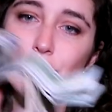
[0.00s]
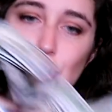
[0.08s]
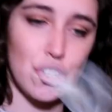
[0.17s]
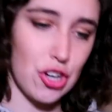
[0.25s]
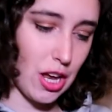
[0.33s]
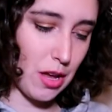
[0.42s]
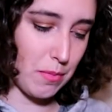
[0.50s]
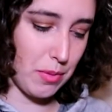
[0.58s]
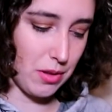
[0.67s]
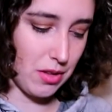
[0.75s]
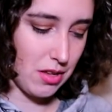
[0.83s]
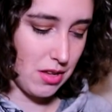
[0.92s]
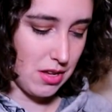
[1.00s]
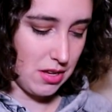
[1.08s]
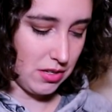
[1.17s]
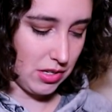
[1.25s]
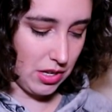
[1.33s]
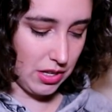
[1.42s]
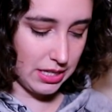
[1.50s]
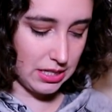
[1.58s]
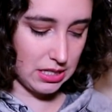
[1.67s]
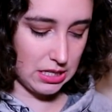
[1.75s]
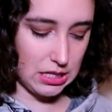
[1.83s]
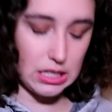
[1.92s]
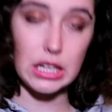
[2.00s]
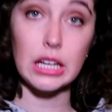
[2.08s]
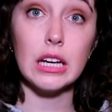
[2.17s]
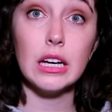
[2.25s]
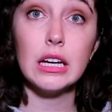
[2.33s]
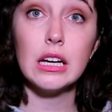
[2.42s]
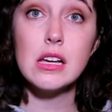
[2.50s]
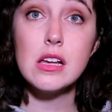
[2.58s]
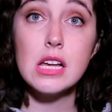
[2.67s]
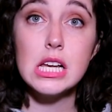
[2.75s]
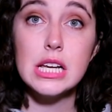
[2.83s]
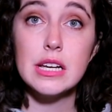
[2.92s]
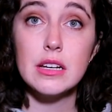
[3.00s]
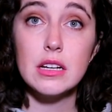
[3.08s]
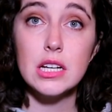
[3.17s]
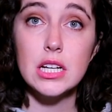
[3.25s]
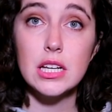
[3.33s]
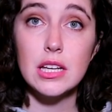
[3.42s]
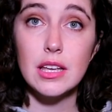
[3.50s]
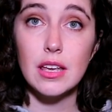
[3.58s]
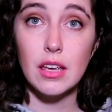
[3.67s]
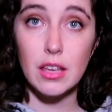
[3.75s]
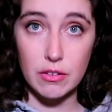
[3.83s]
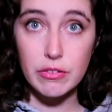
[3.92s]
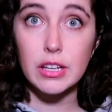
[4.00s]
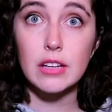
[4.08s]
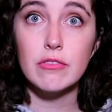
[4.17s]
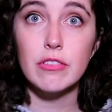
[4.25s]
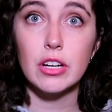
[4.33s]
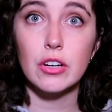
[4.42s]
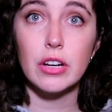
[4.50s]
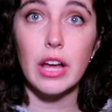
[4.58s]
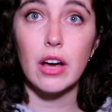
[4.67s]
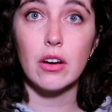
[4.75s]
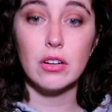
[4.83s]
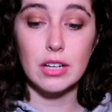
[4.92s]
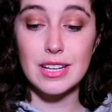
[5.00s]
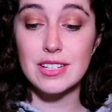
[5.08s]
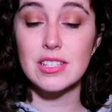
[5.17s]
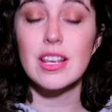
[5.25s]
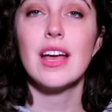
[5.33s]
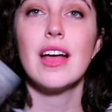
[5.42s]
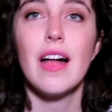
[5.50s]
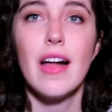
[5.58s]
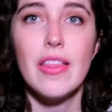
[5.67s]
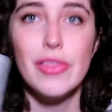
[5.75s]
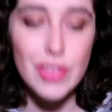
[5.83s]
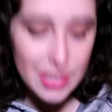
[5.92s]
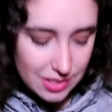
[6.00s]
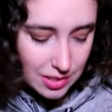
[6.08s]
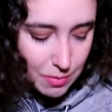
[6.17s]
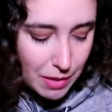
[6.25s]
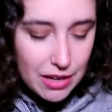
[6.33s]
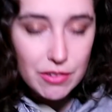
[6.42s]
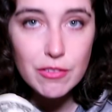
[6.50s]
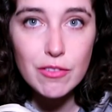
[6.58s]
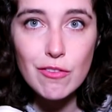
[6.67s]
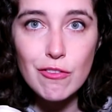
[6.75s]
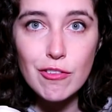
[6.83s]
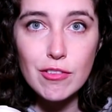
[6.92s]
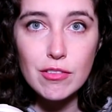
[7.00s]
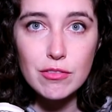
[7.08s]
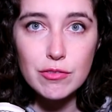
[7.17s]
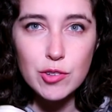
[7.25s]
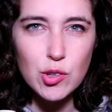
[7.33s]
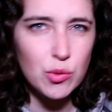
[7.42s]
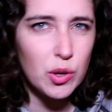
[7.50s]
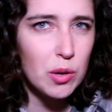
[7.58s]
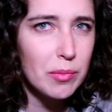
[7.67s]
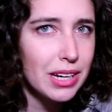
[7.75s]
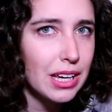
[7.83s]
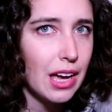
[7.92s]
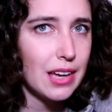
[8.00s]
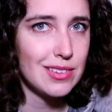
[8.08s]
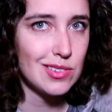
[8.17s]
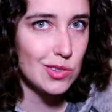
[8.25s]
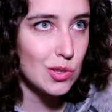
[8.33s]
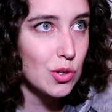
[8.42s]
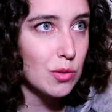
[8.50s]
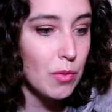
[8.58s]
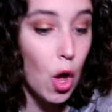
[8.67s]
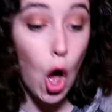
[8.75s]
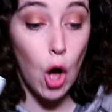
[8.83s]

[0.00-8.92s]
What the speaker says: Shape. So let's see if it can figure it out. Because this is meant for real money, I assume.